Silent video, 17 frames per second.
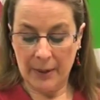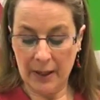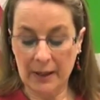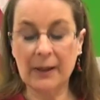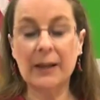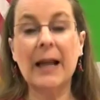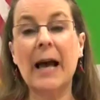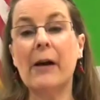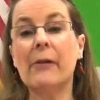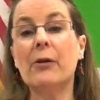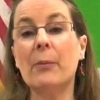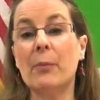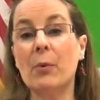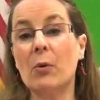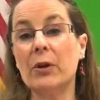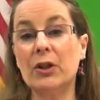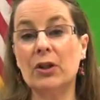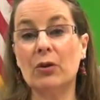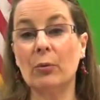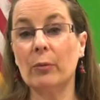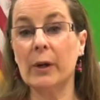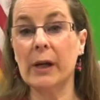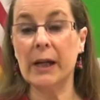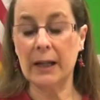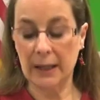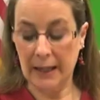but it allowed the boys to
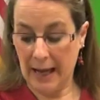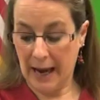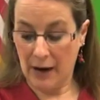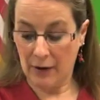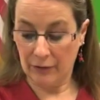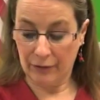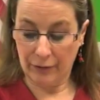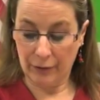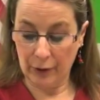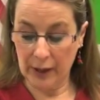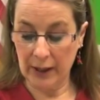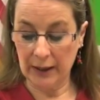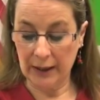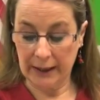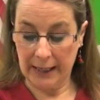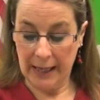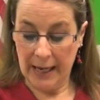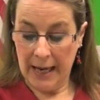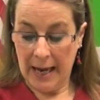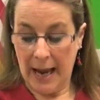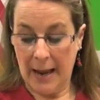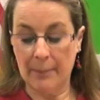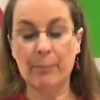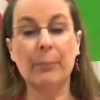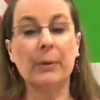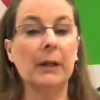read aloud freely
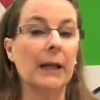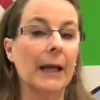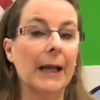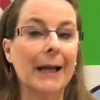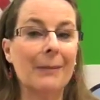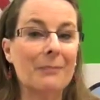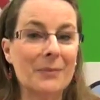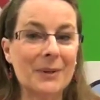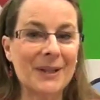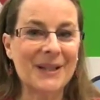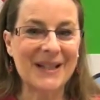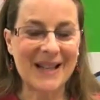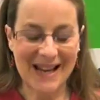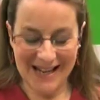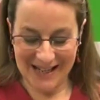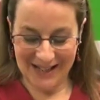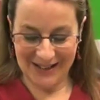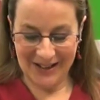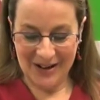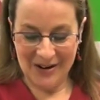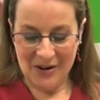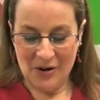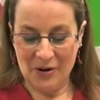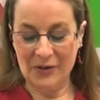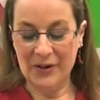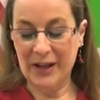and blame mistakes
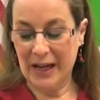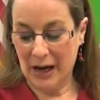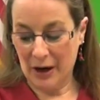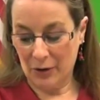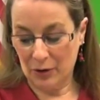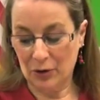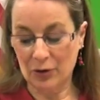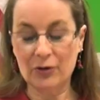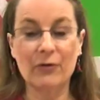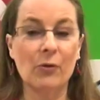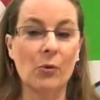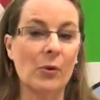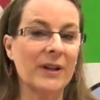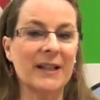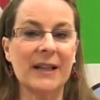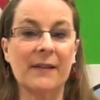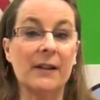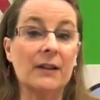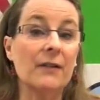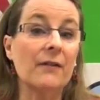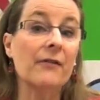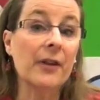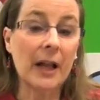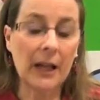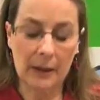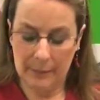on the character's voice and the
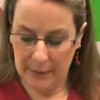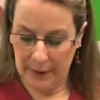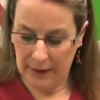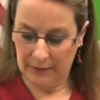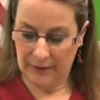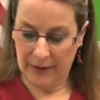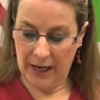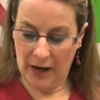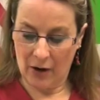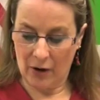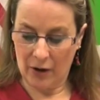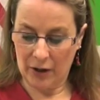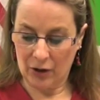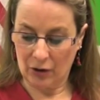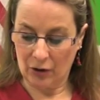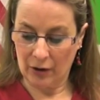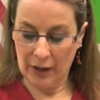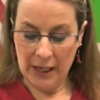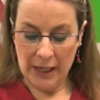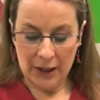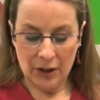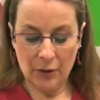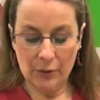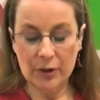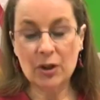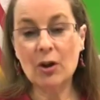development of character.
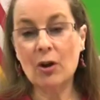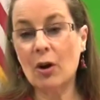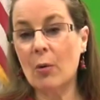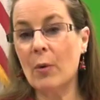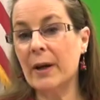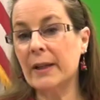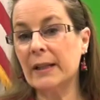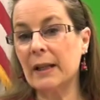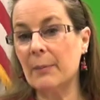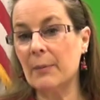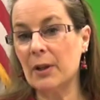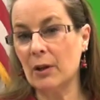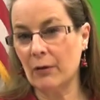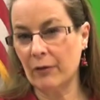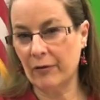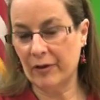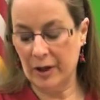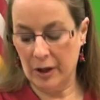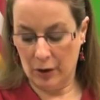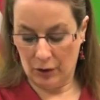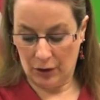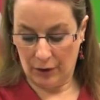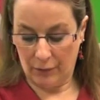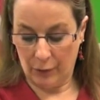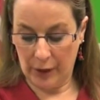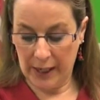So it took away some of their
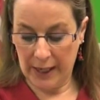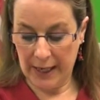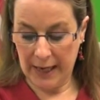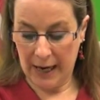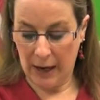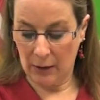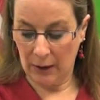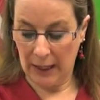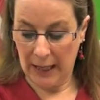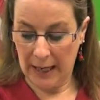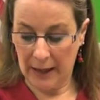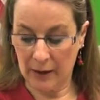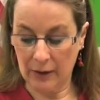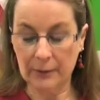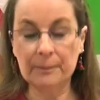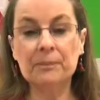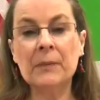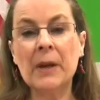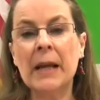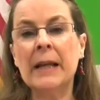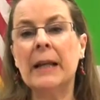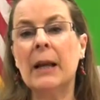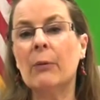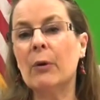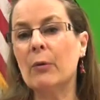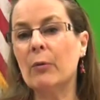fears of reading out loud.
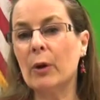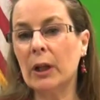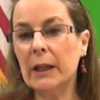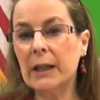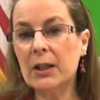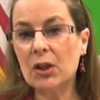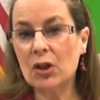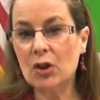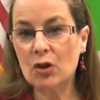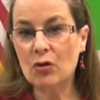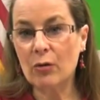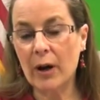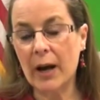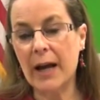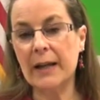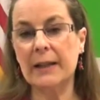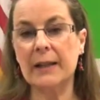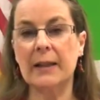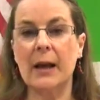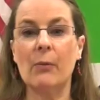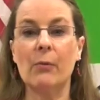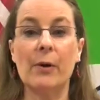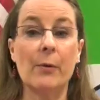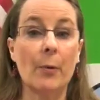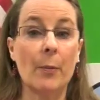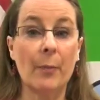Now, we really stressed that
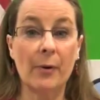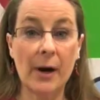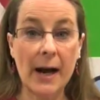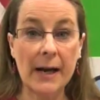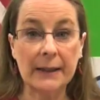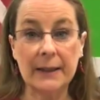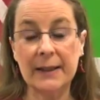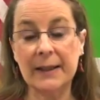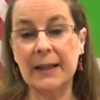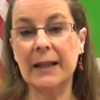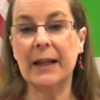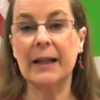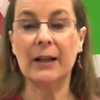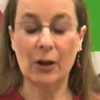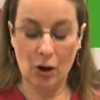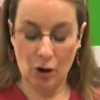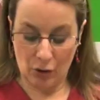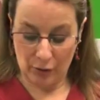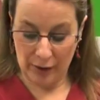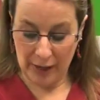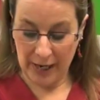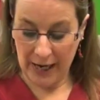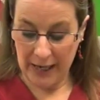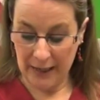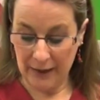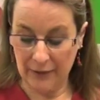we were practicing in a
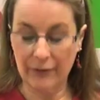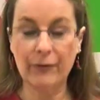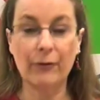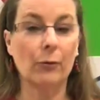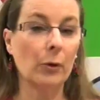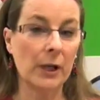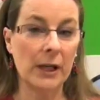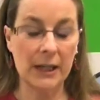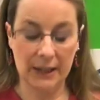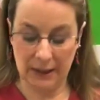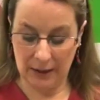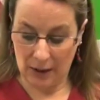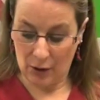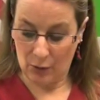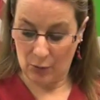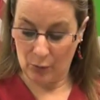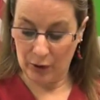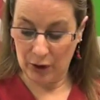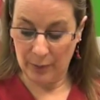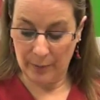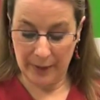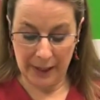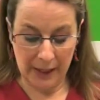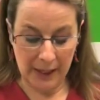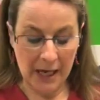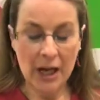creative free zone, which
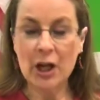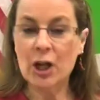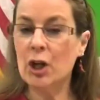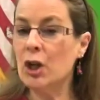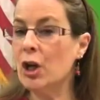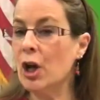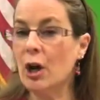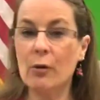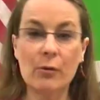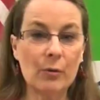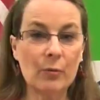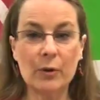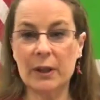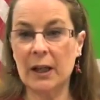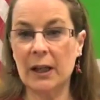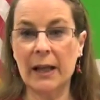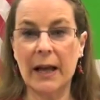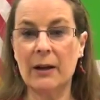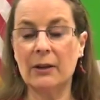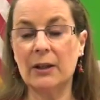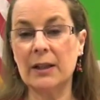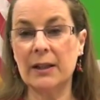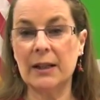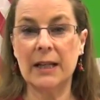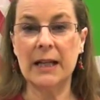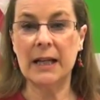meant no one was allowed
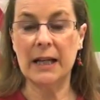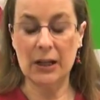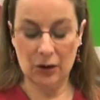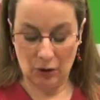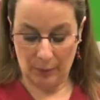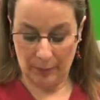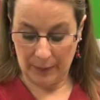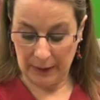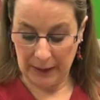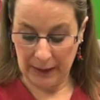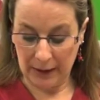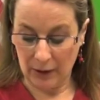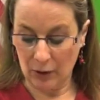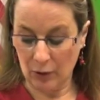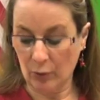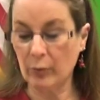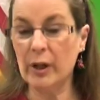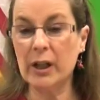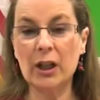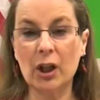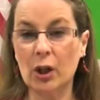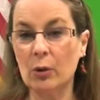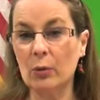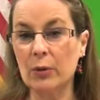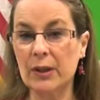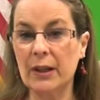to tease or belittle or
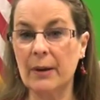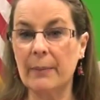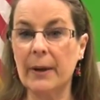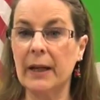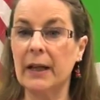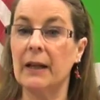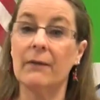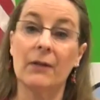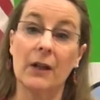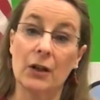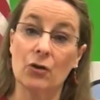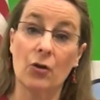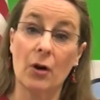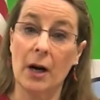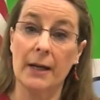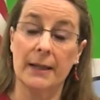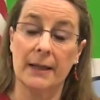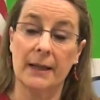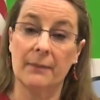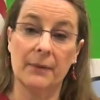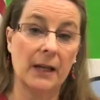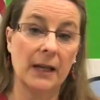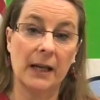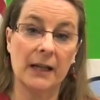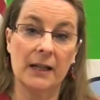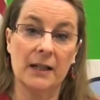ridicule somebody if they tried
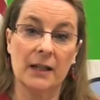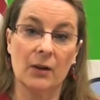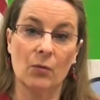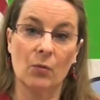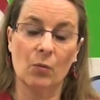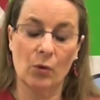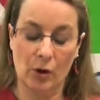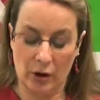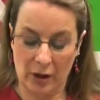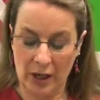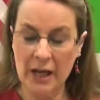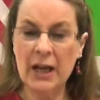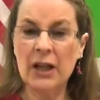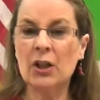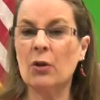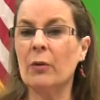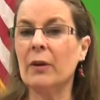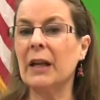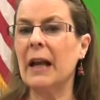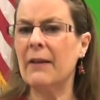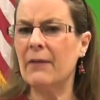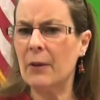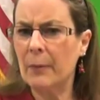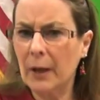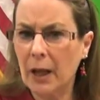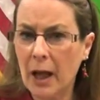something and it didn't work. So it
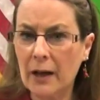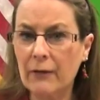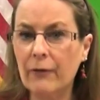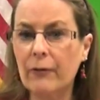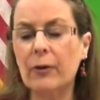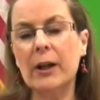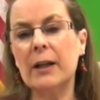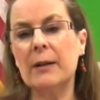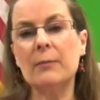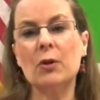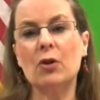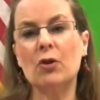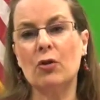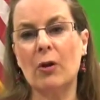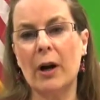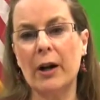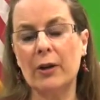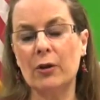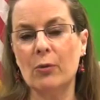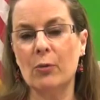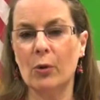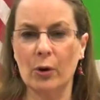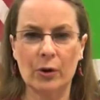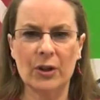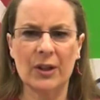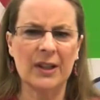gave them a lot of freedom to try new
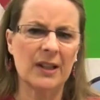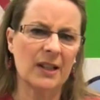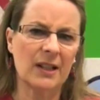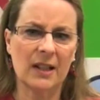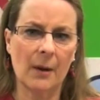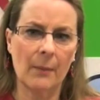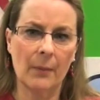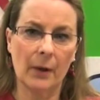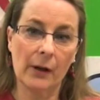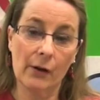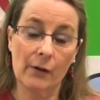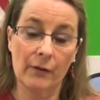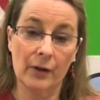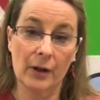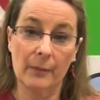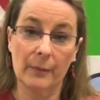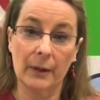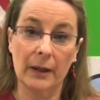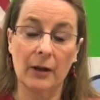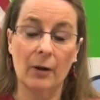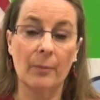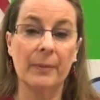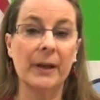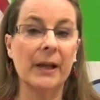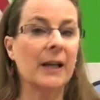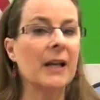words and stumble over them a little
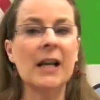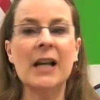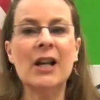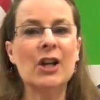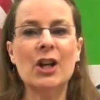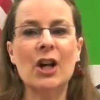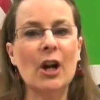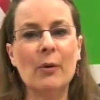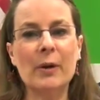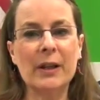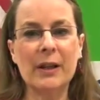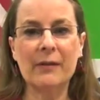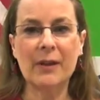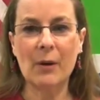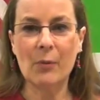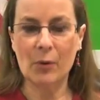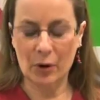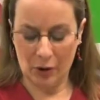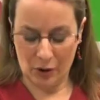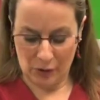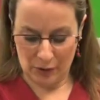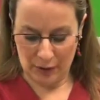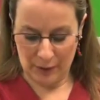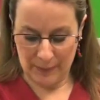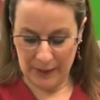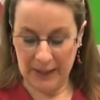bit, knowing that they weren't
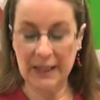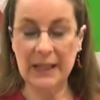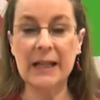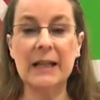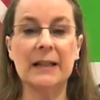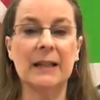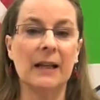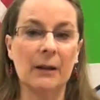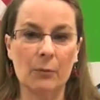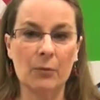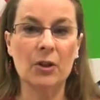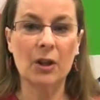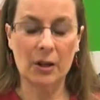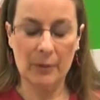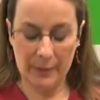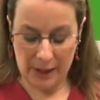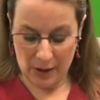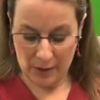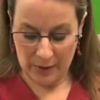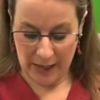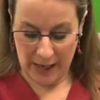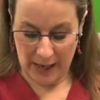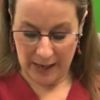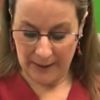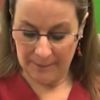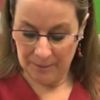going to be teased and it was going to be
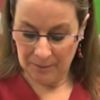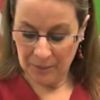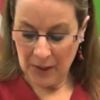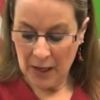okay.